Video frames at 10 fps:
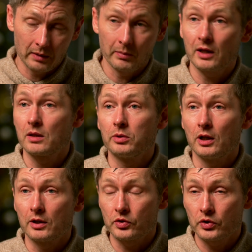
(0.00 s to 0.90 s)
and make the
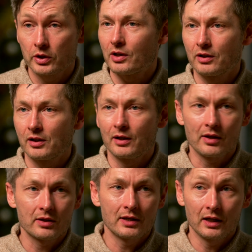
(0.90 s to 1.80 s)
plunge. Started
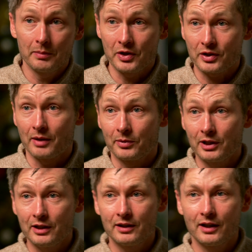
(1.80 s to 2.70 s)
another database
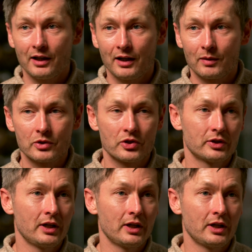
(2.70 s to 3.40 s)
company, uh, which is